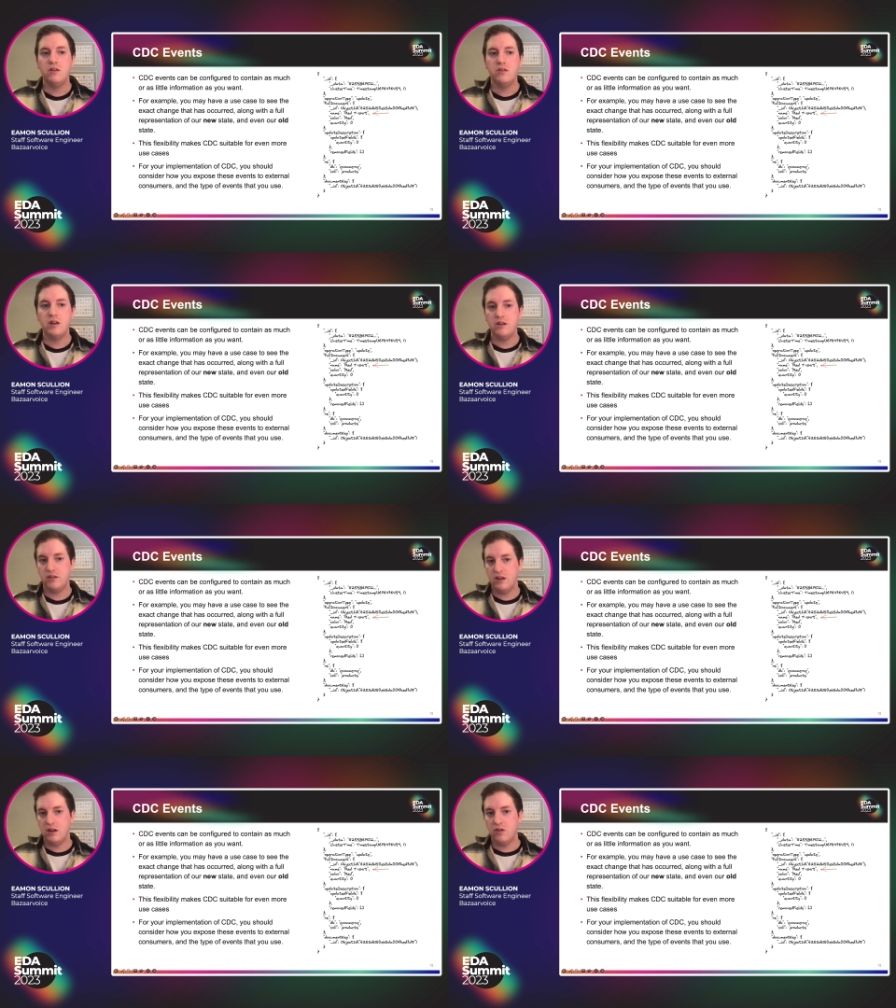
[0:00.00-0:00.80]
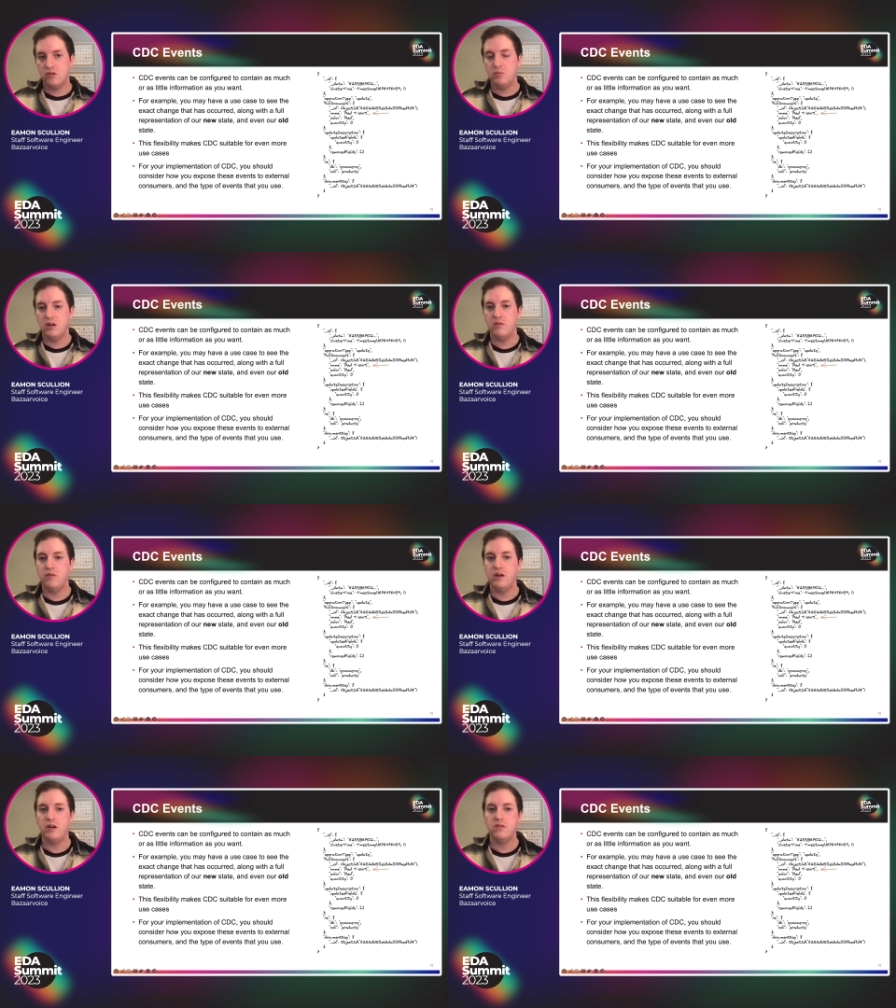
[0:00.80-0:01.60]
CDC can also be
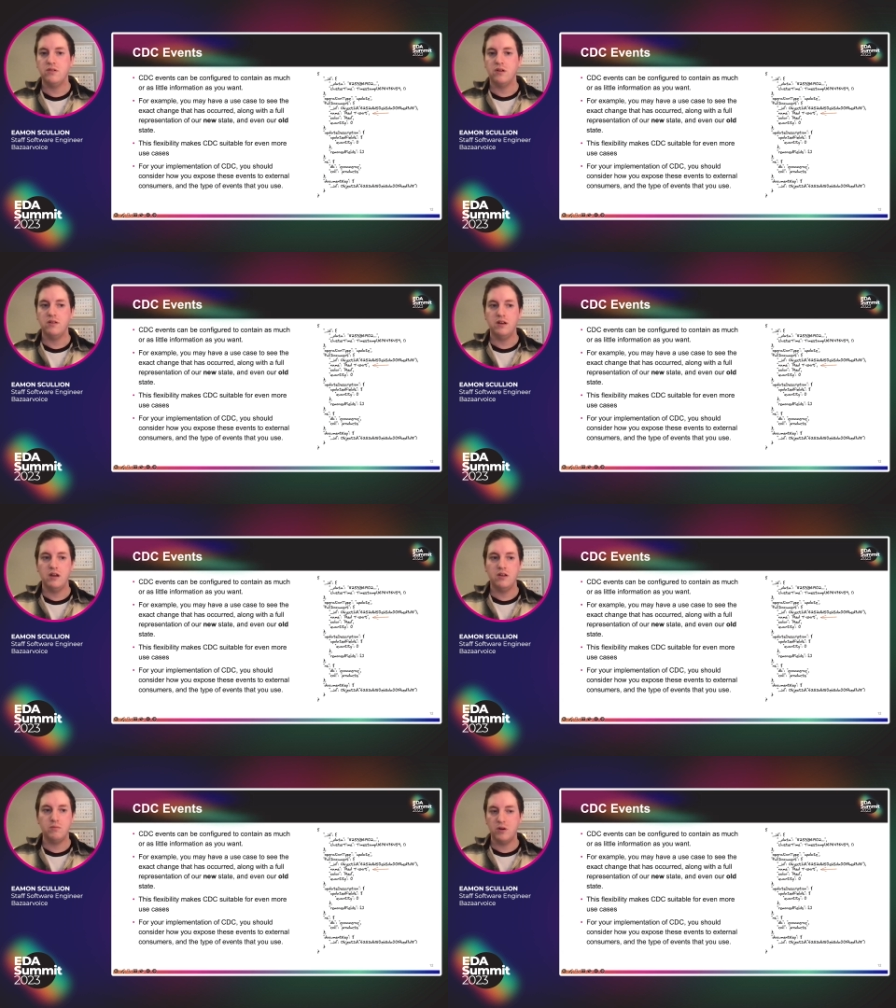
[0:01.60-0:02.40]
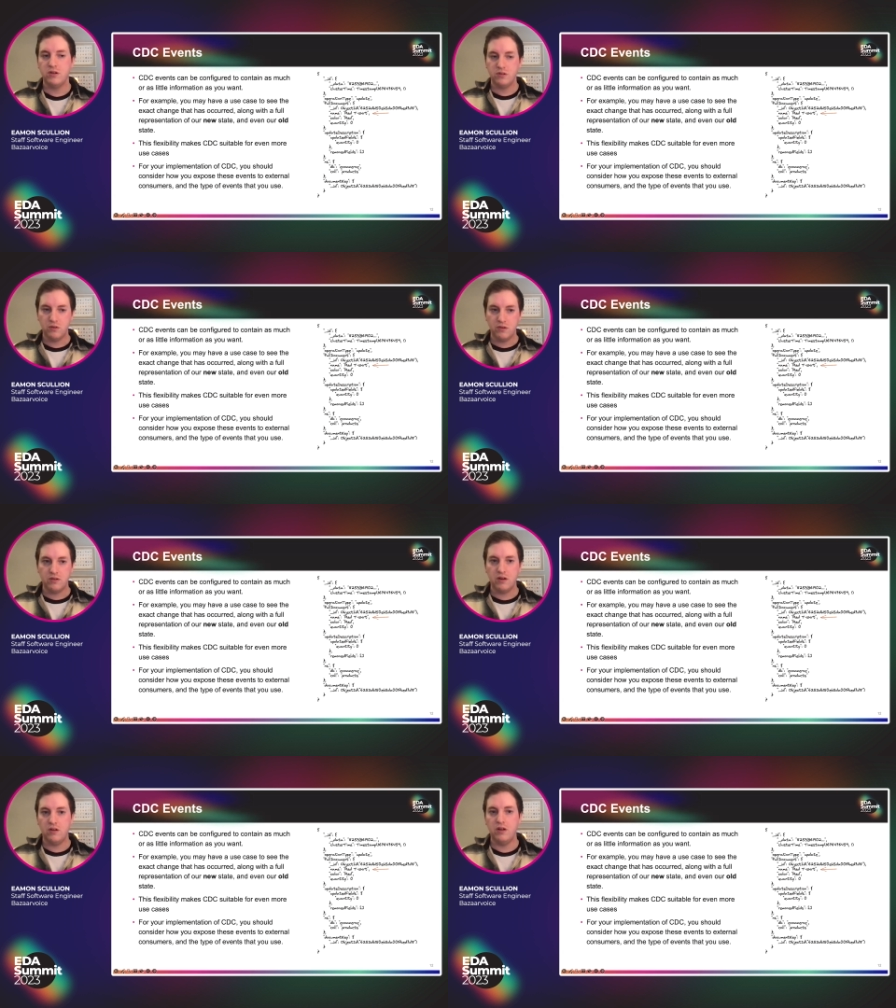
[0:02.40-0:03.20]
configured to contain as much or as
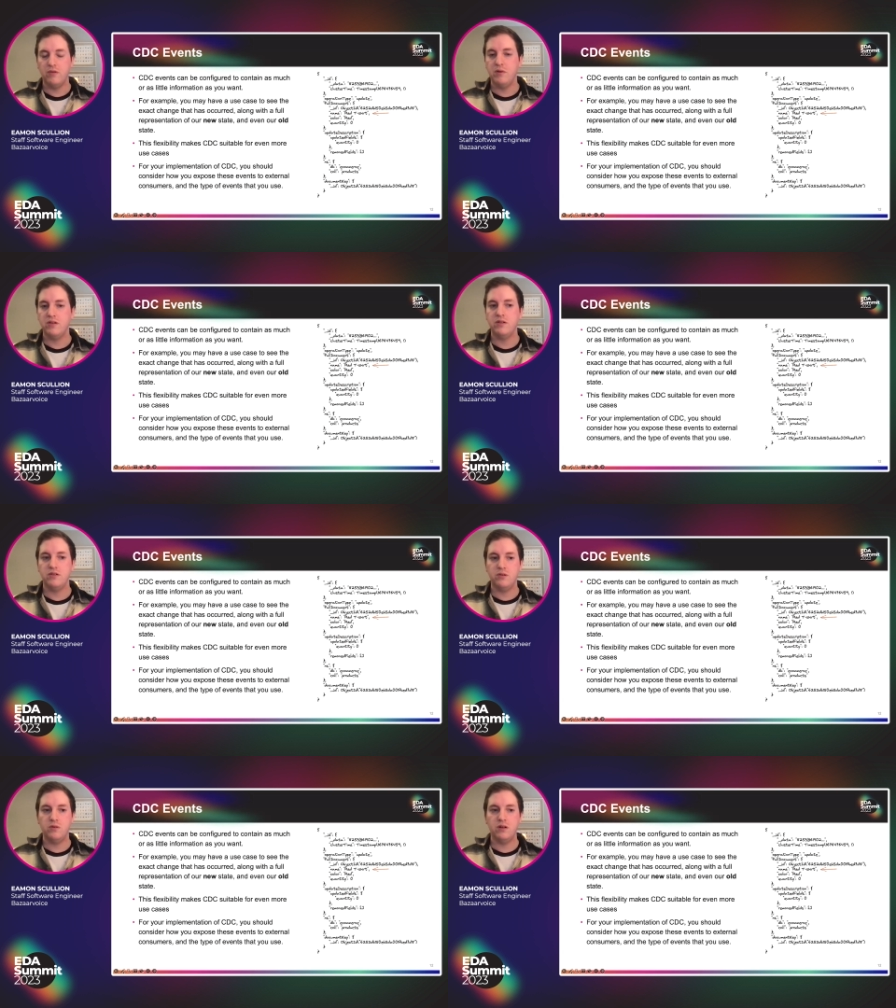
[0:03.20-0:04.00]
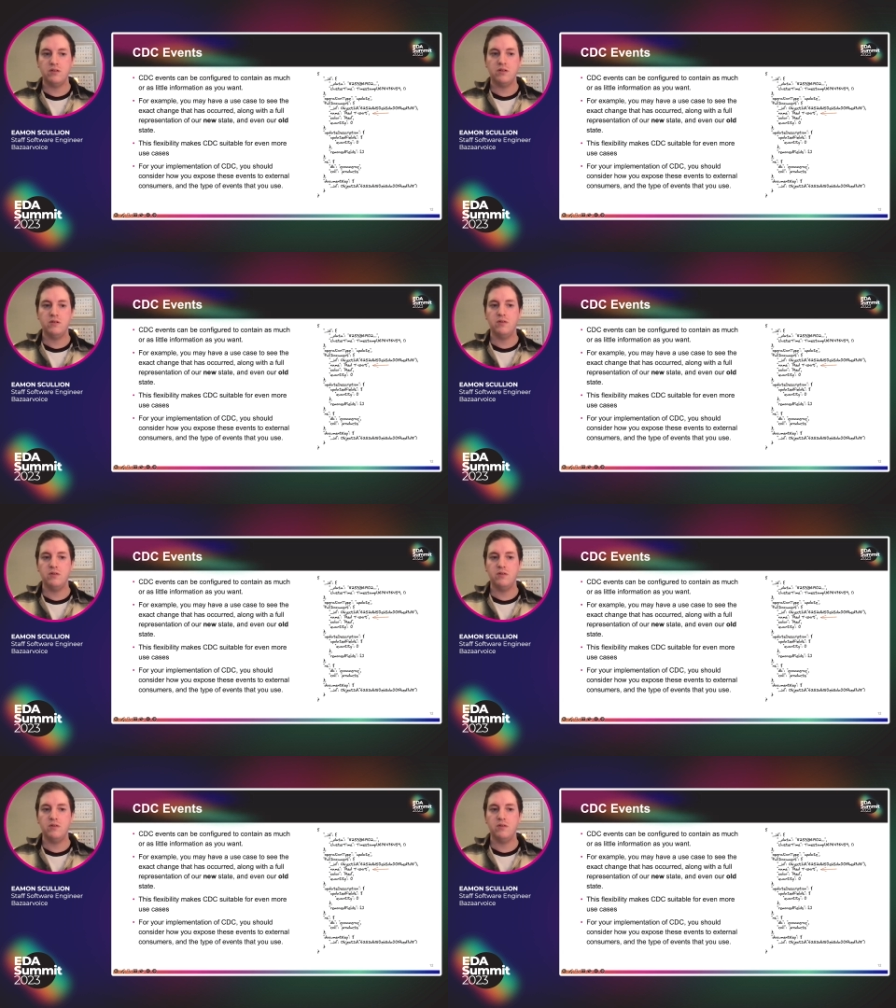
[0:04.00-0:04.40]
little information as you want.